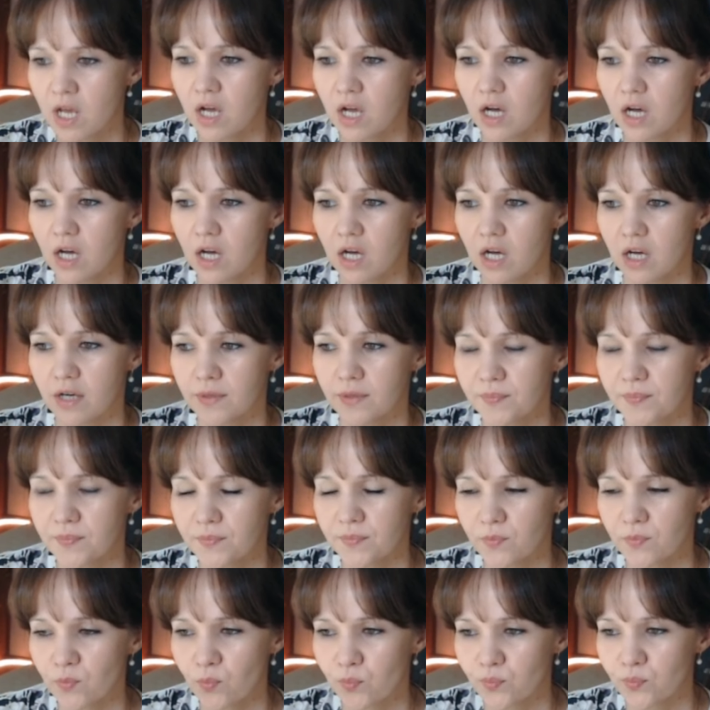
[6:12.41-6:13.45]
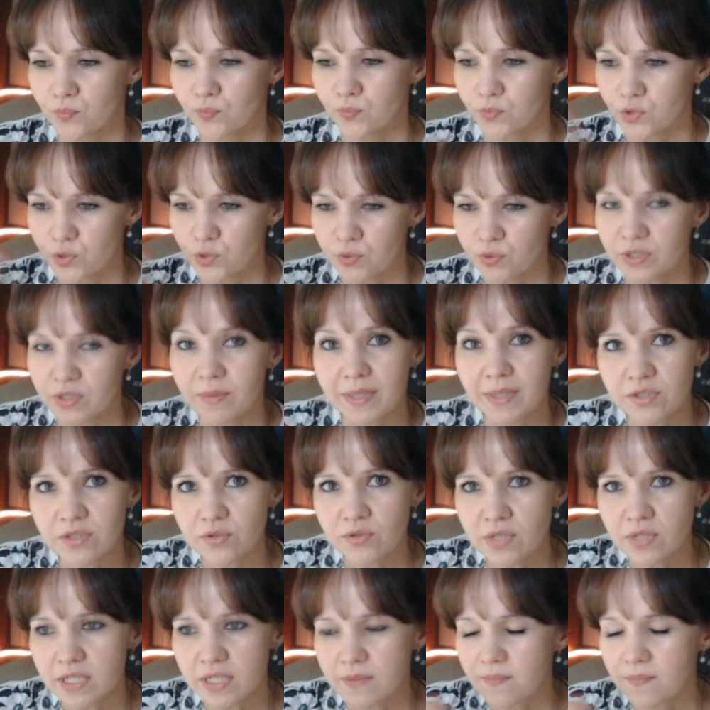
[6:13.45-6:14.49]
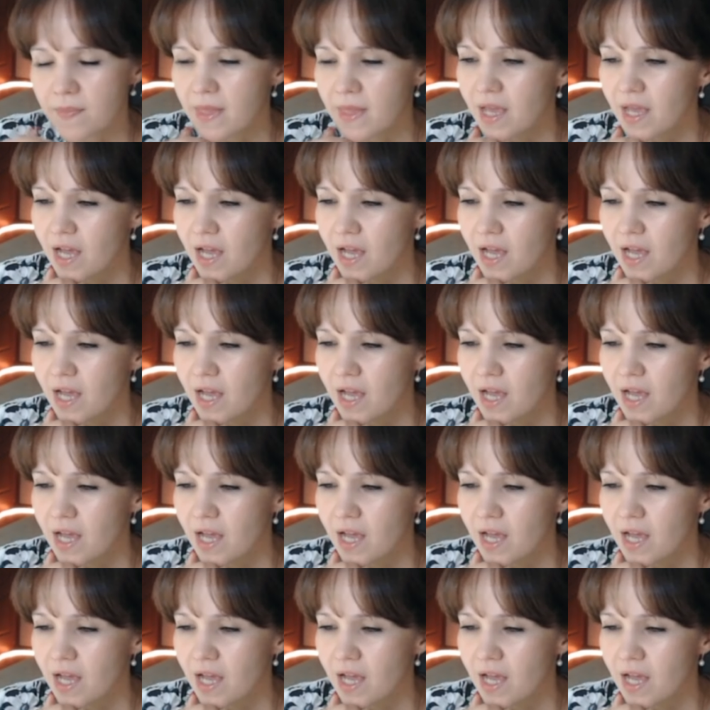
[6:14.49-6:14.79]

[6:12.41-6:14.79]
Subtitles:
during my stream,